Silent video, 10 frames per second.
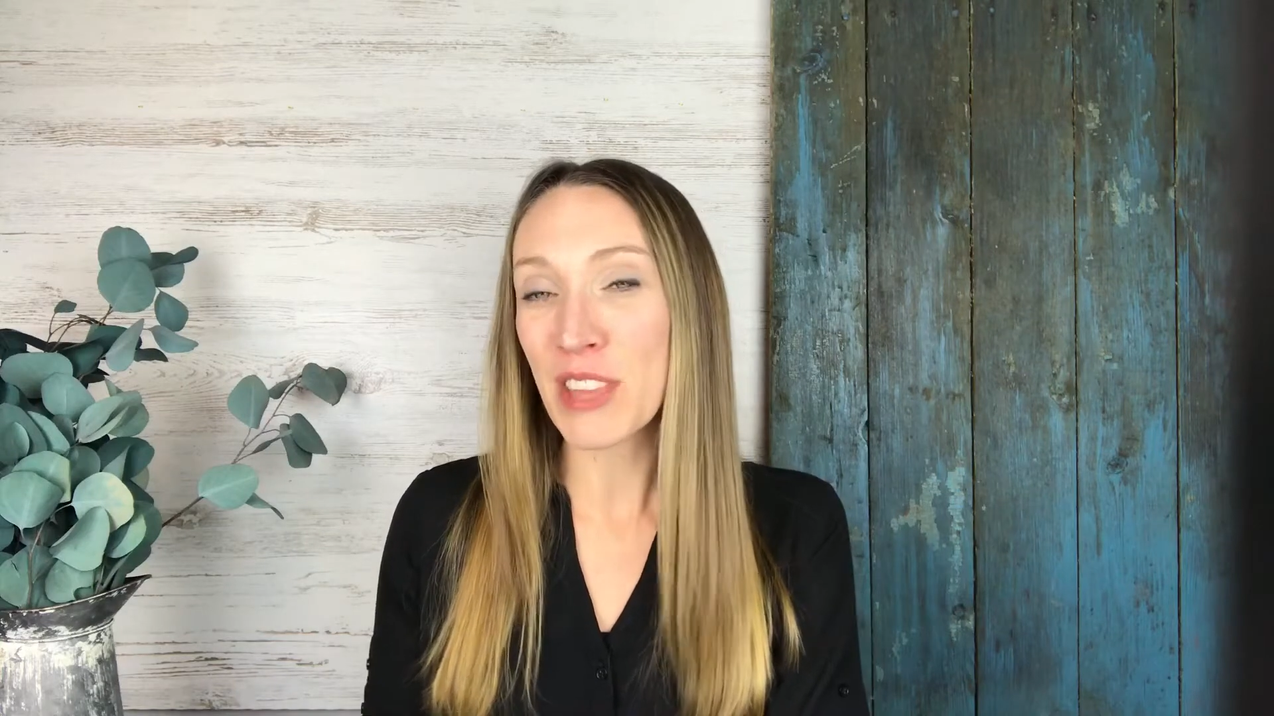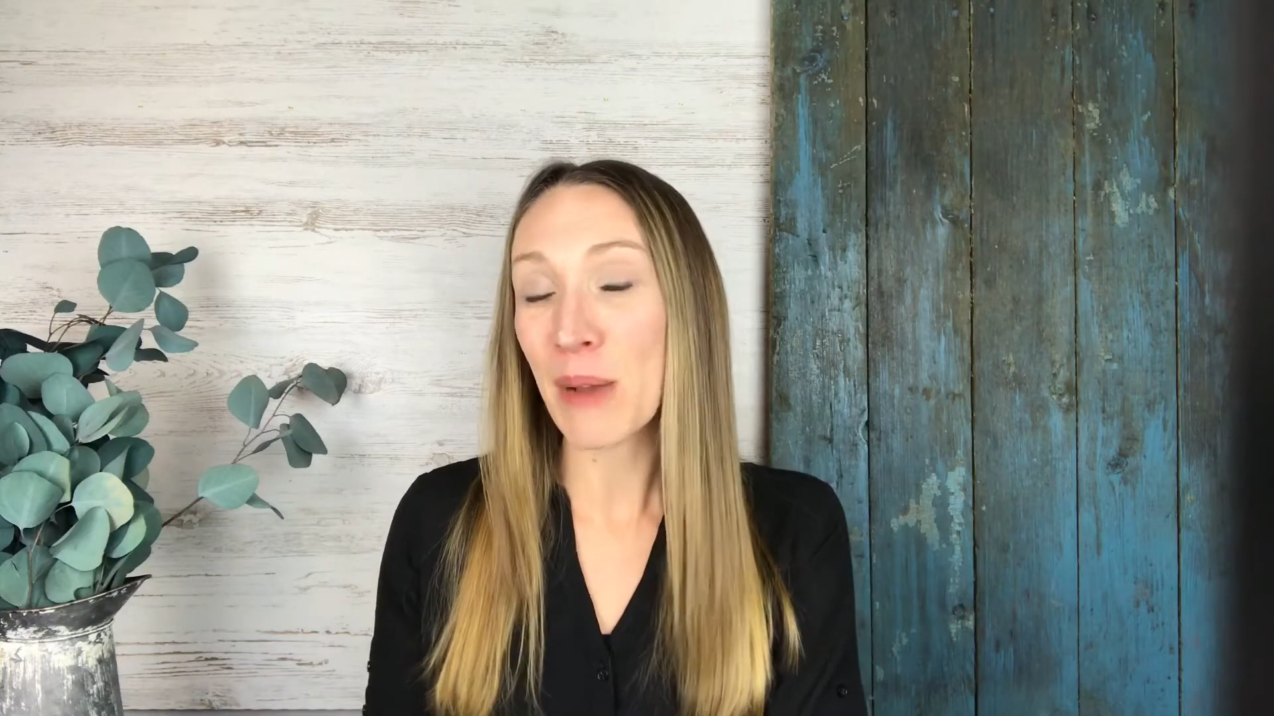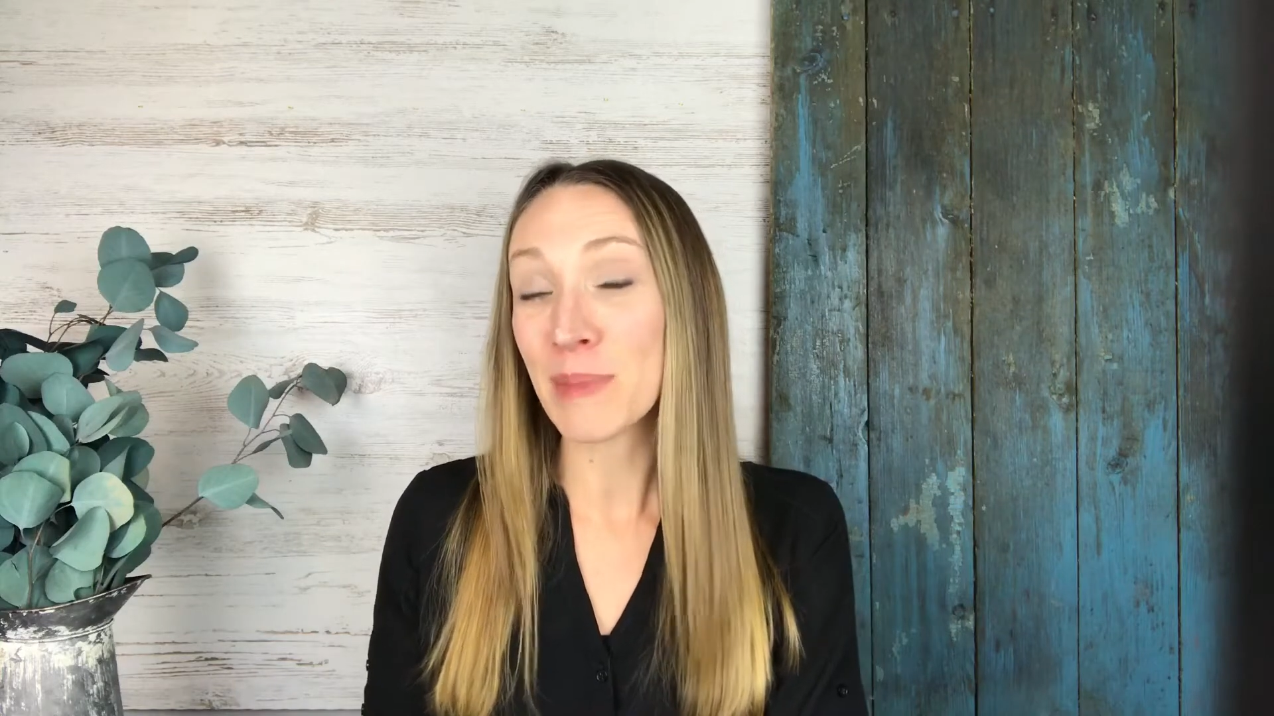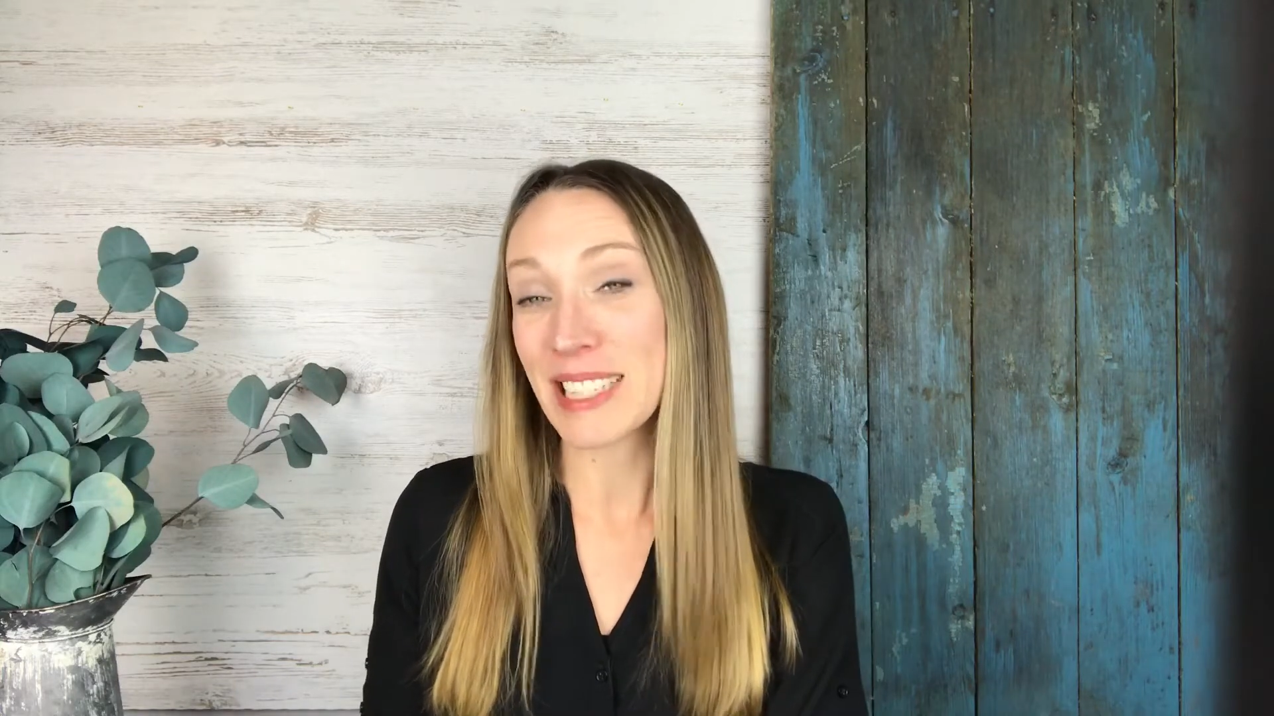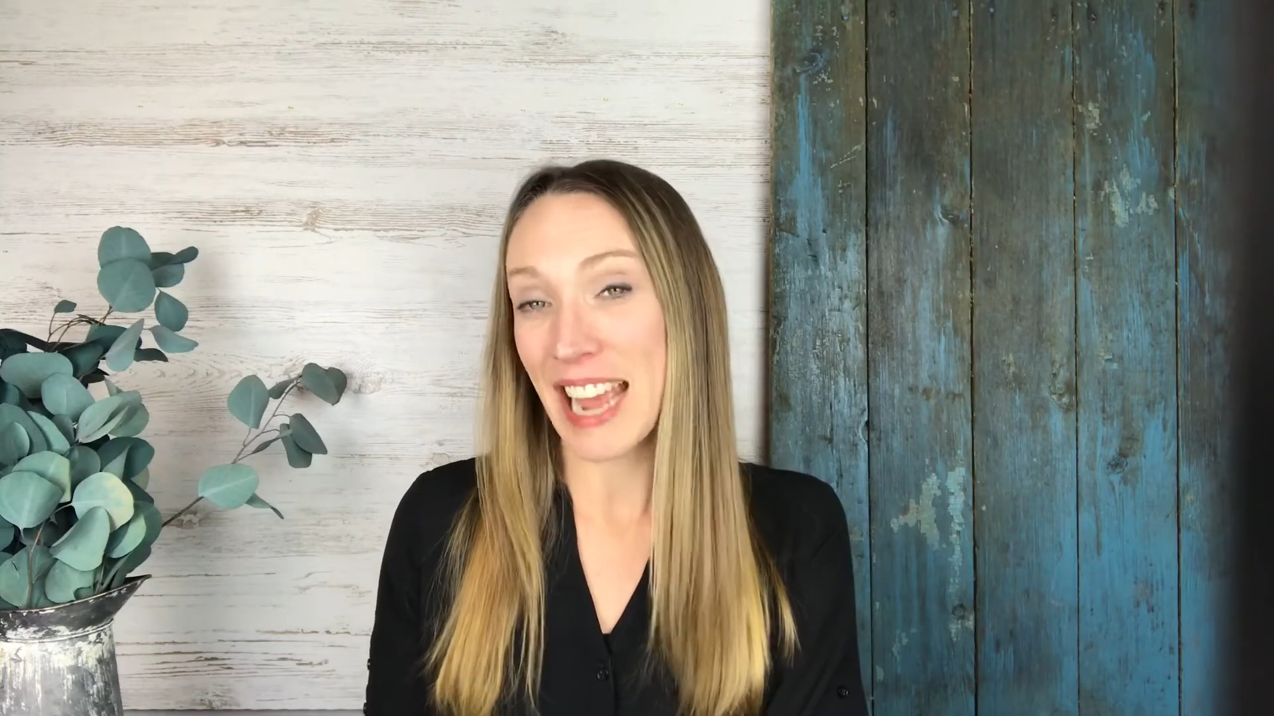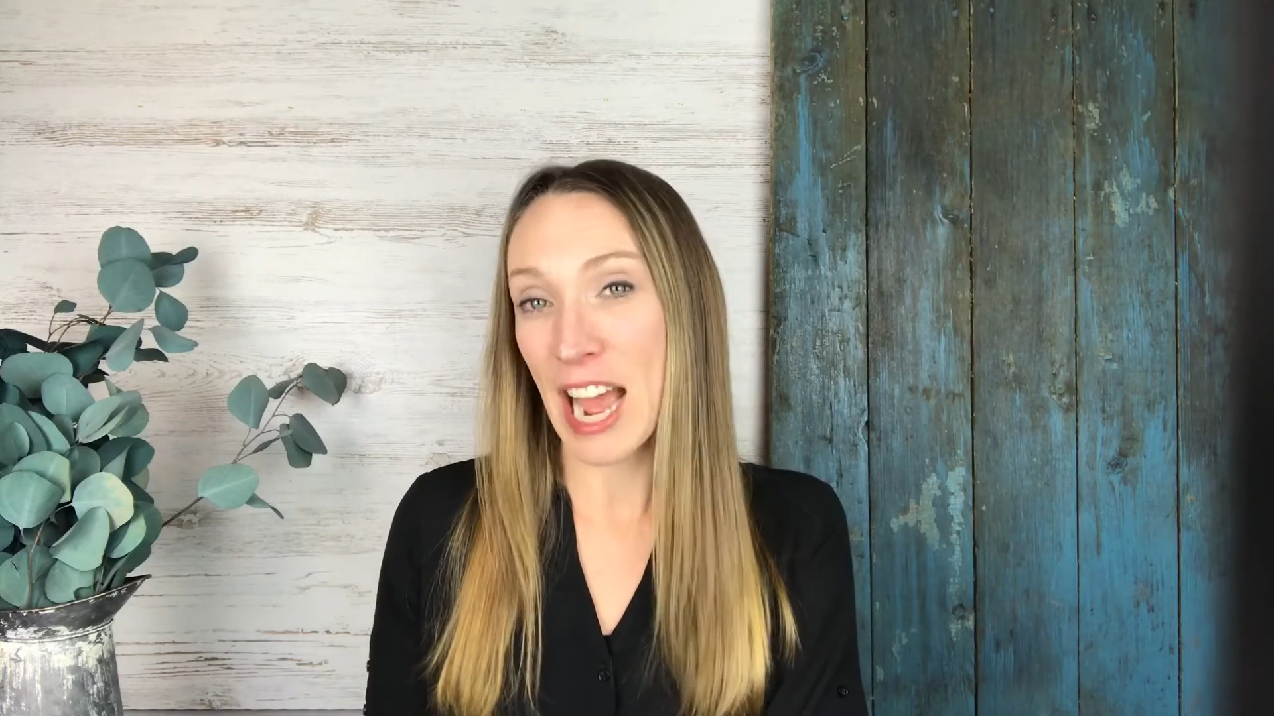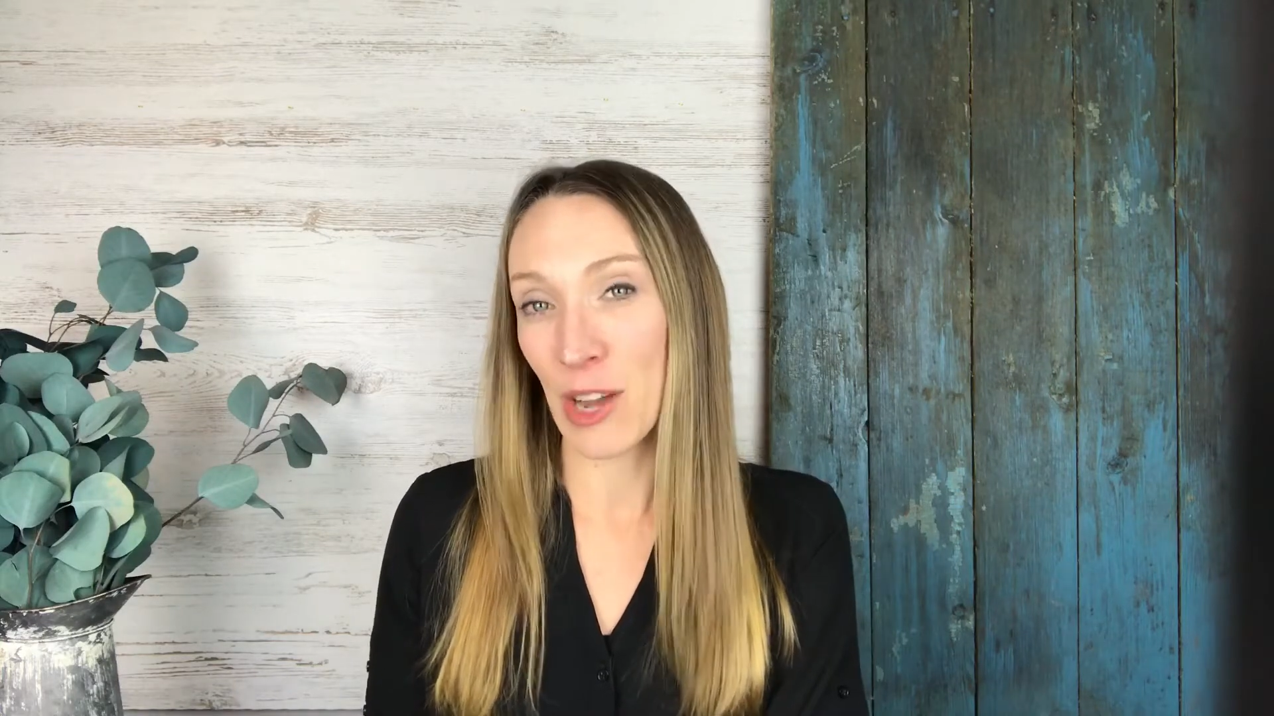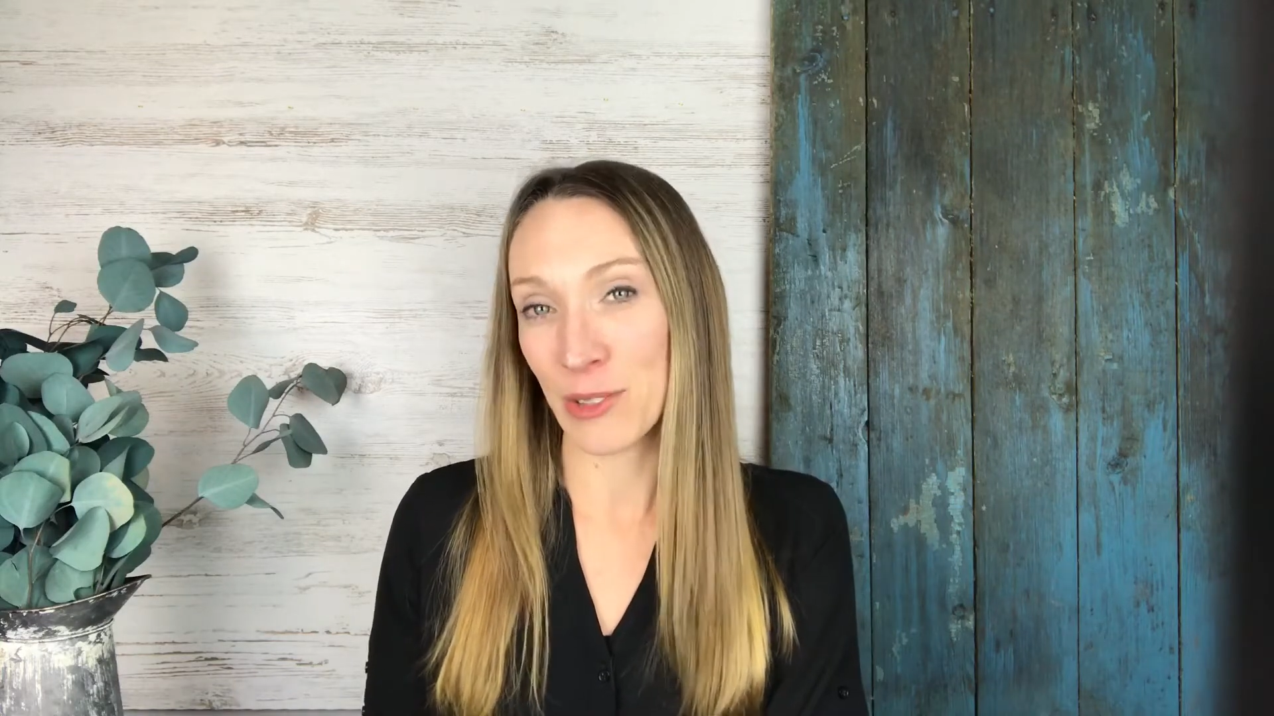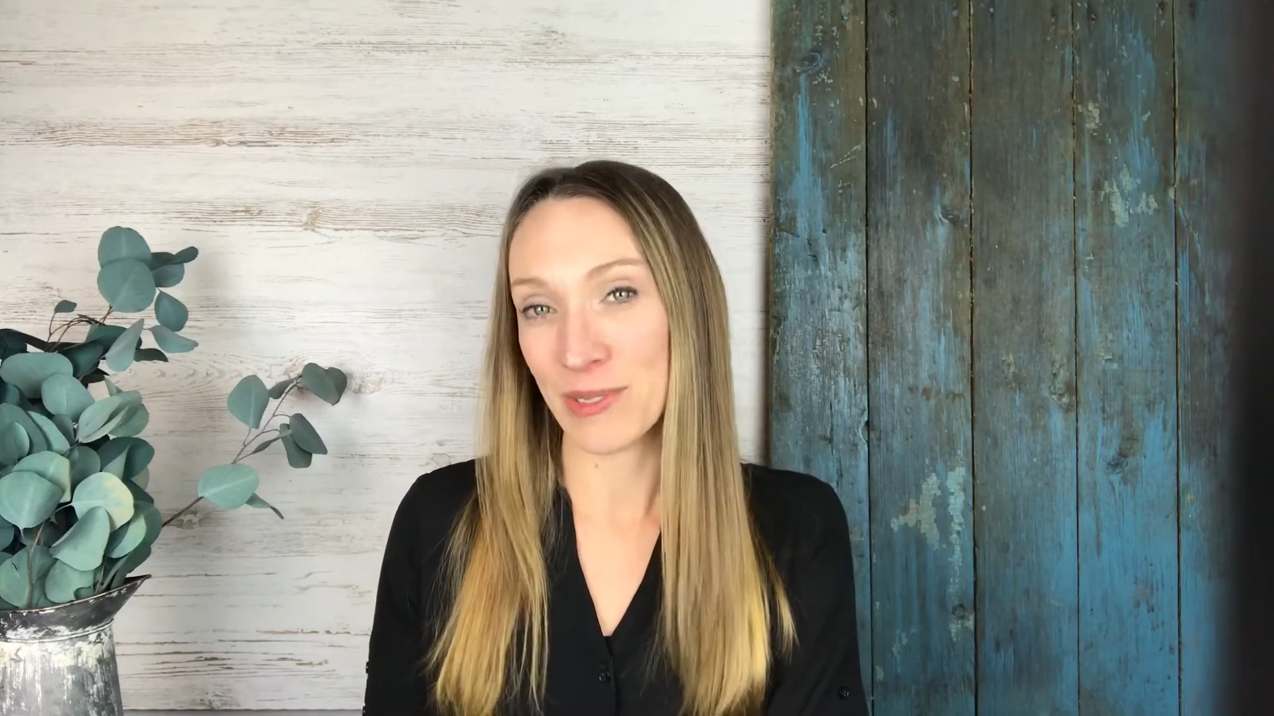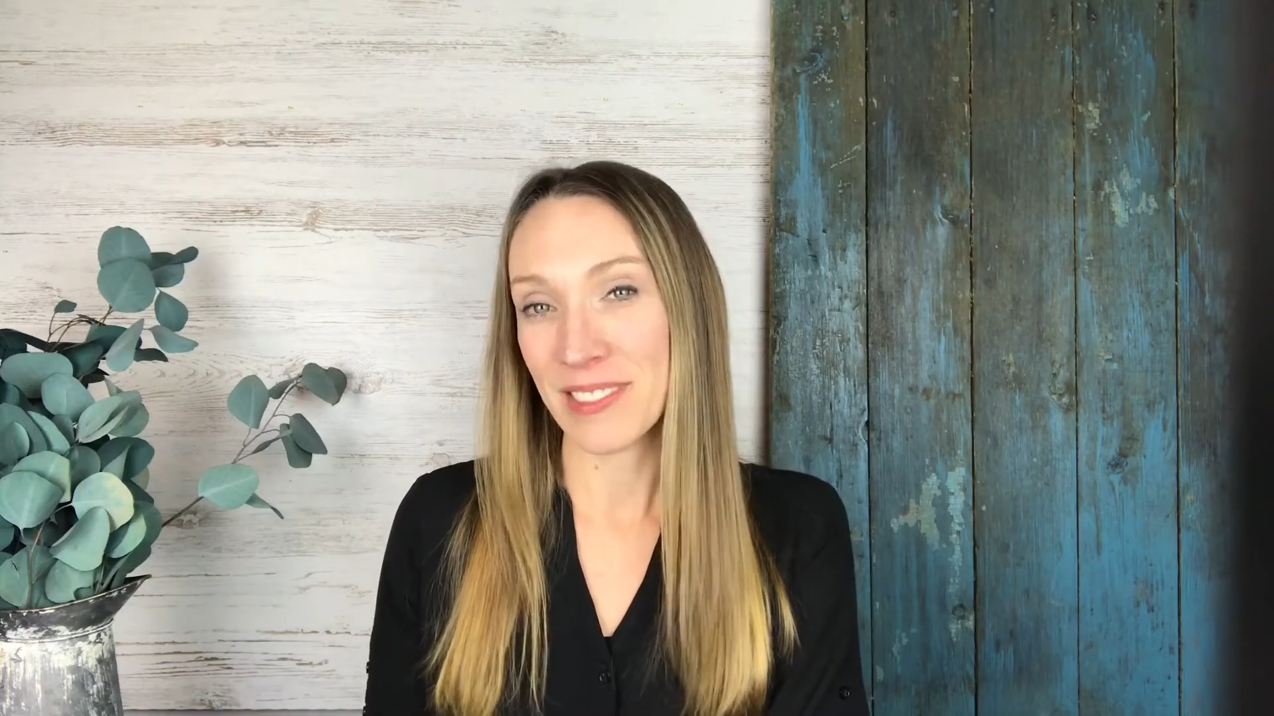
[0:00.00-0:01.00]
them
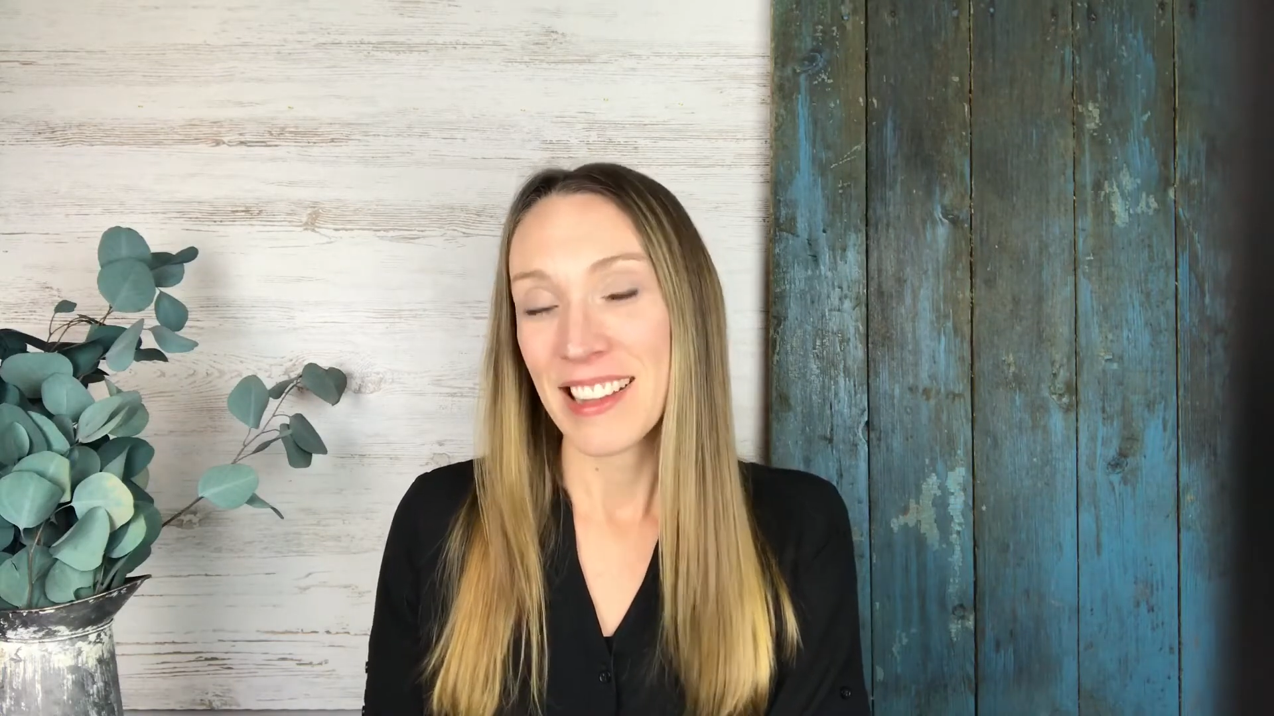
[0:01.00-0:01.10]
down